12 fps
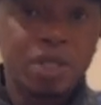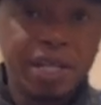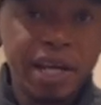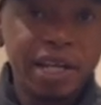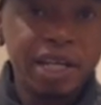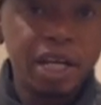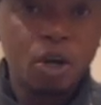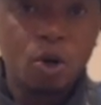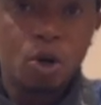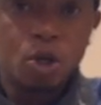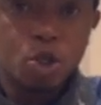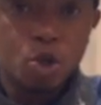take it,
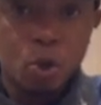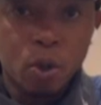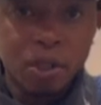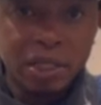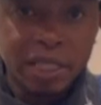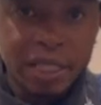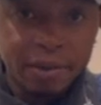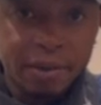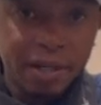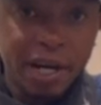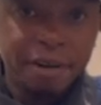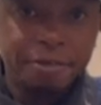control the
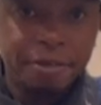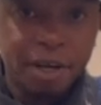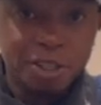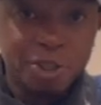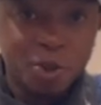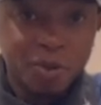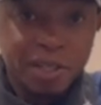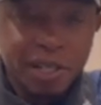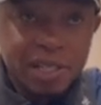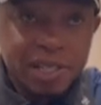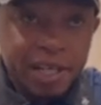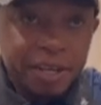dry fire shot in a safe